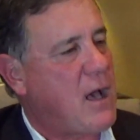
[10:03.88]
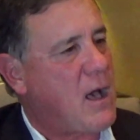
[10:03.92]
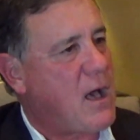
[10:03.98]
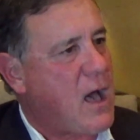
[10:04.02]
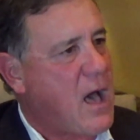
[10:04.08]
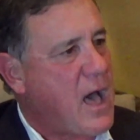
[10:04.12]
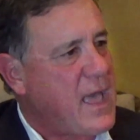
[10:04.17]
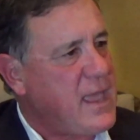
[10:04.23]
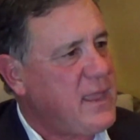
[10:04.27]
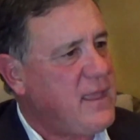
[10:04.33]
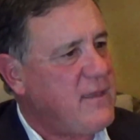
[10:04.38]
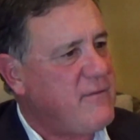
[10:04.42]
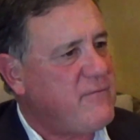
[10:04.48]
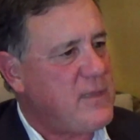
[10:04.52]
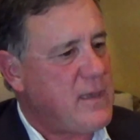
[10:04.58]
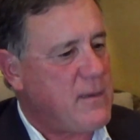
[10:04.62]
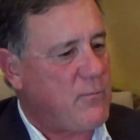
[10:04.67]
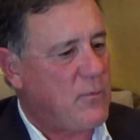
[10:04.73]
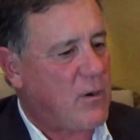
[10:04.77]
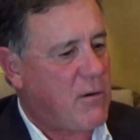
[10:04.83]
I give
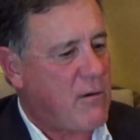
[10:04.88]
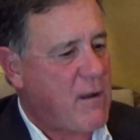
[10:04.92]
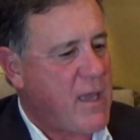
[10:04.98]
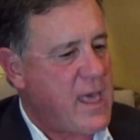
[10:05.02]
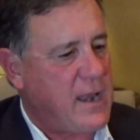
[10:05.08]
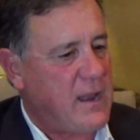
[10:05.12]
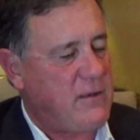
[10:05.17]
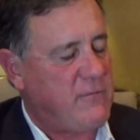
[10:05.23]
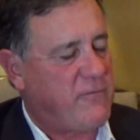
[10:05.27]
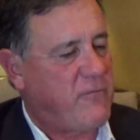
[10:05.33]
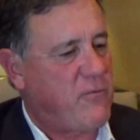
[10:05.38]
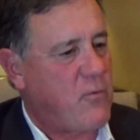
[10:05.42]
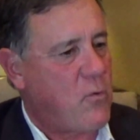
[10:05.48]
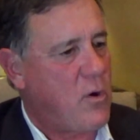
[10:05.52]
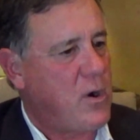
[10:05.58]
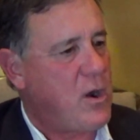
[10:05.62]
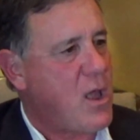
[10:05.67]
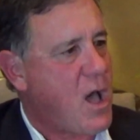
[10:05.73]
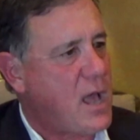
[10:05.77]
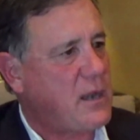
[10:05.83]
them credit
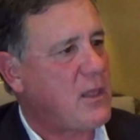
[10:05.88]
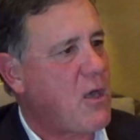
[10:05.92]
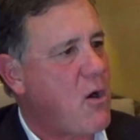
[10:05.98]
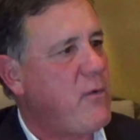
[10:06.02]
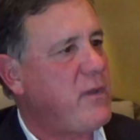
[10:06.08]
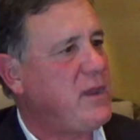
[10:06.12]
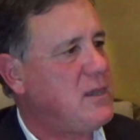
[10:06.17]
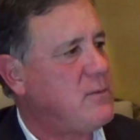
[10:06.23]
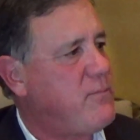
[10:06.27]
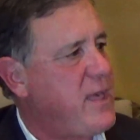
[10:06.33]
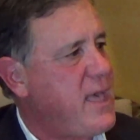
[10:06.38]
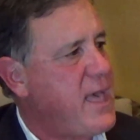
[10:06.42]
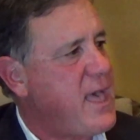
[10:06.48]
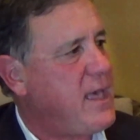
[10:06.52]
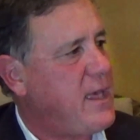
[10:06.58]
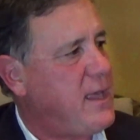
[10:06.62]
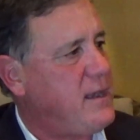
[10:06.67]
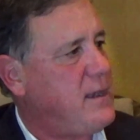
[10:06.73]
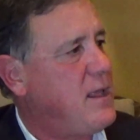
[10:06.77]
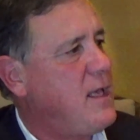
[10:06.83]
for not going to
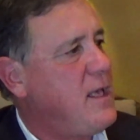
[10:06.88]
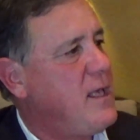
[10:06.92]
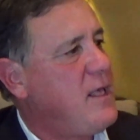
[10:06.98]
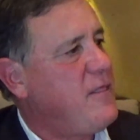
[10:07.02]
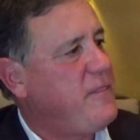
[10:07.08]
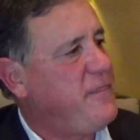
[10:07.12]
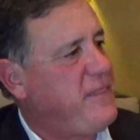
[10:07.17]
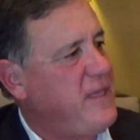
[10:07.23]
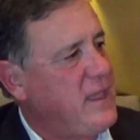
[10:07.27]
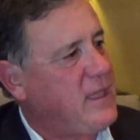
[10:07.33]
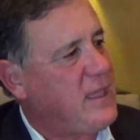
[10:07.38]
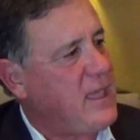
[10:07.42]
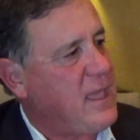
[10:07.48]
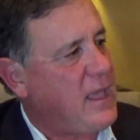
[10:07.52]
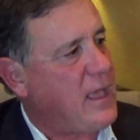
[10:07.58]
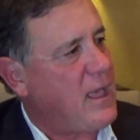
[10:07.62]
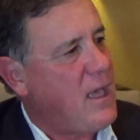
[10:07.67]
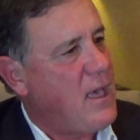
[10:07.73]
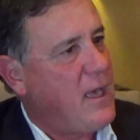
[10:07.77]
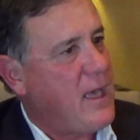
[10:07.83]
bed
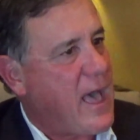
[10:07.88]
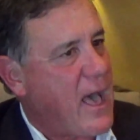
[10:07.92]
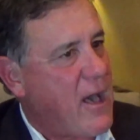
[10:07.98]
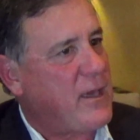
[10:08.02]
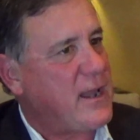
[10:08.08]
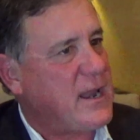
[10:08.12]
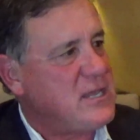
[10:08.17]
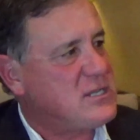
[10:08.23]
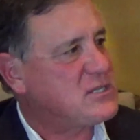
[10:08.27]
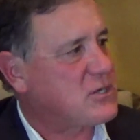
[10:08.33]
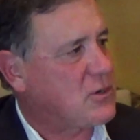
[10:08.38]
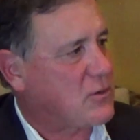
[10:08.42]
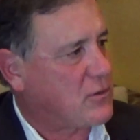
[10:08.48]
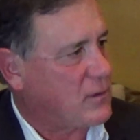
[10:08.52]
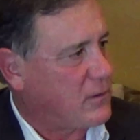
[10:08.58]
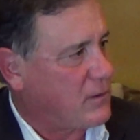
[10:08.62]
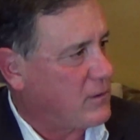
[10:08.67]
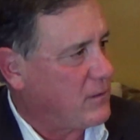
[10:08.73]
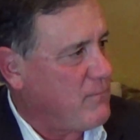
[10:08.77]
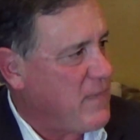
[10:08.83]
thinking, how can I
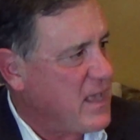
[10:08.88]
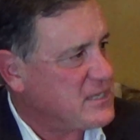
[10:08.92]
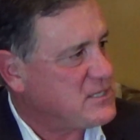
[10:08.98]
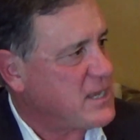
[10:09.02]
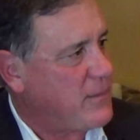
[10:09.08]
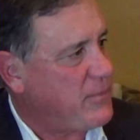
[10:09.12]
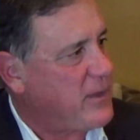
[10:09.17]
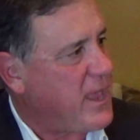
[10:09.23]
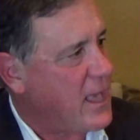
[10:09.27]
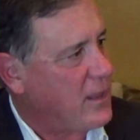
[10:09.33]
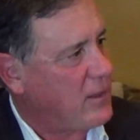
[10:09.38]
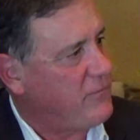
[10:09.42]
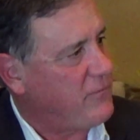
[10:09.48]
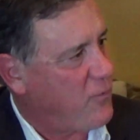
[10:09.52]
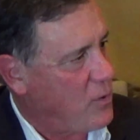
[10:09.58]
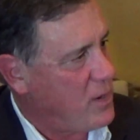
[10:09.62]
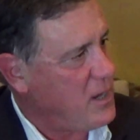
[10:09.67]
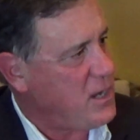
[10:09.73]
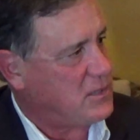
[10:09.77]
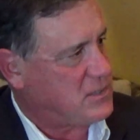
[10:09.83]
mess up
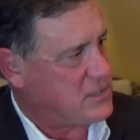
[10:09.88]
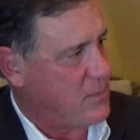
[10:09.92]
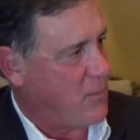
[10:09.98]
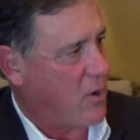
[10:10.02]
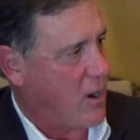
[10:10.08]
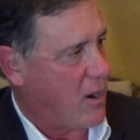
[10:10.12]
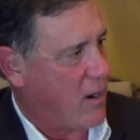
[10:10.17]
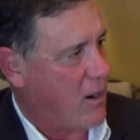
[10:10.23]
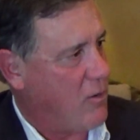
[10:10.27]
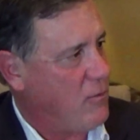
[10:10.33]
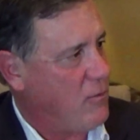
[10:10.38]
California tomorrow?